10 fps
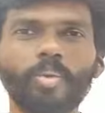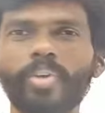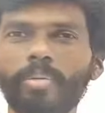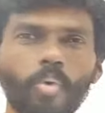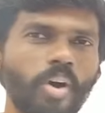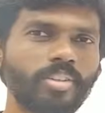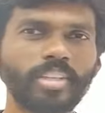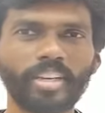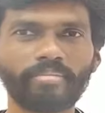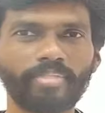so we'll move on to
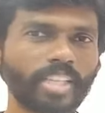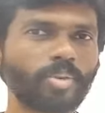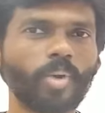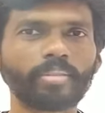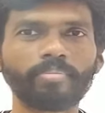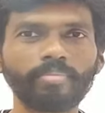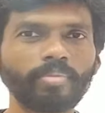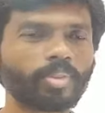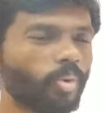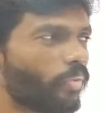the next one.
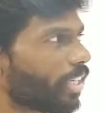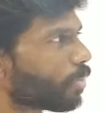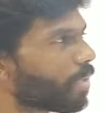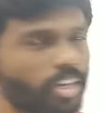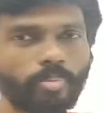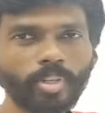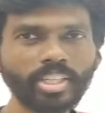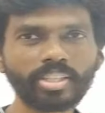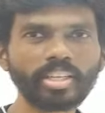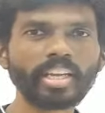So when the speed of
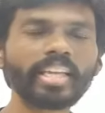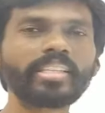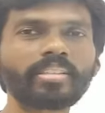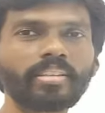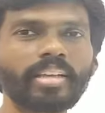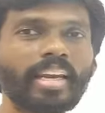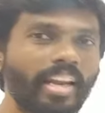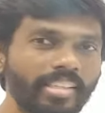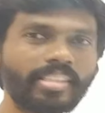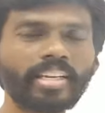projection is
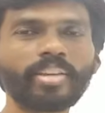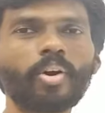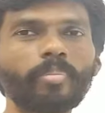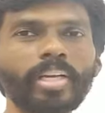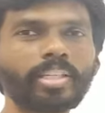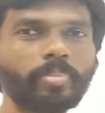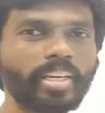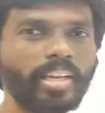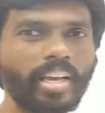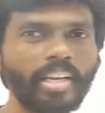less than the orbital
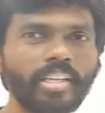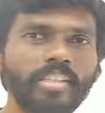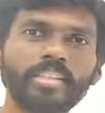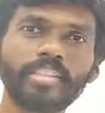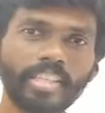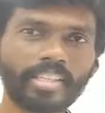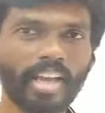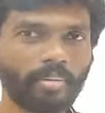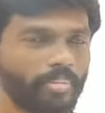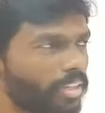speed, this
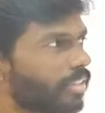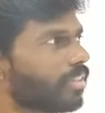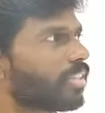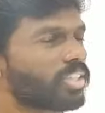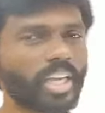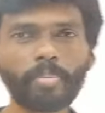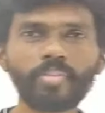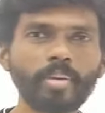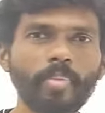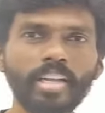time the shape
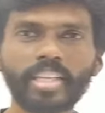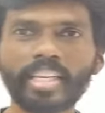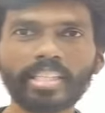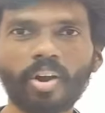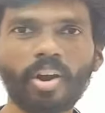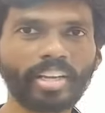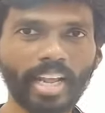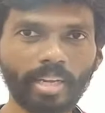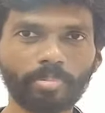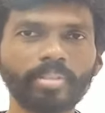of the path is called
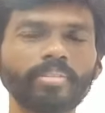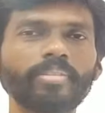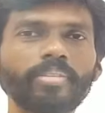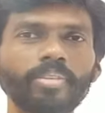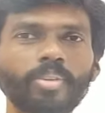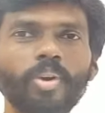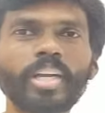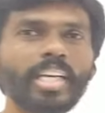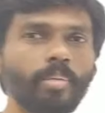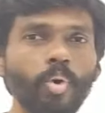an ellipse. So
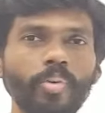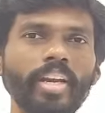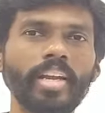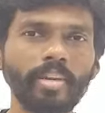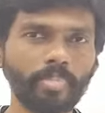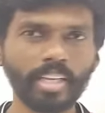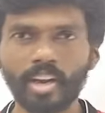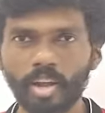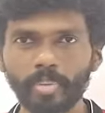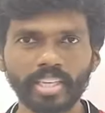it will move in an
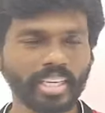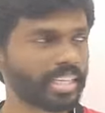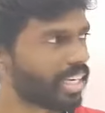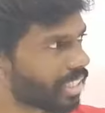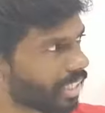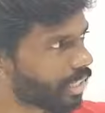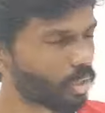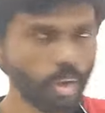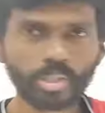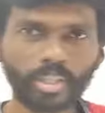elliptical orbit. It gets little
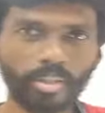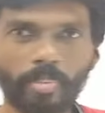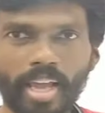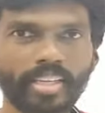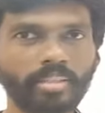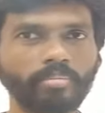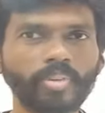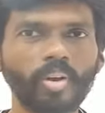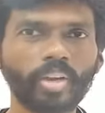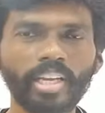closer to the planet.
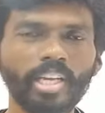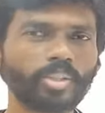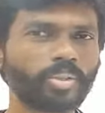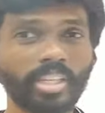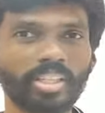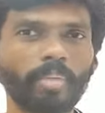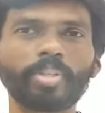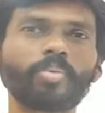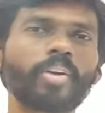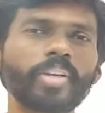Okay, so this shape
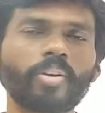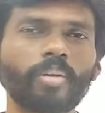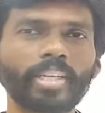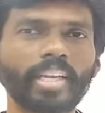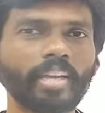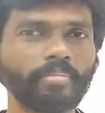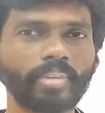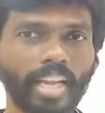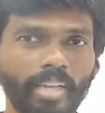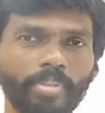is what we call by the name
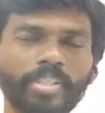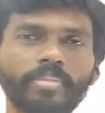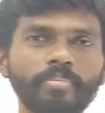ellipse.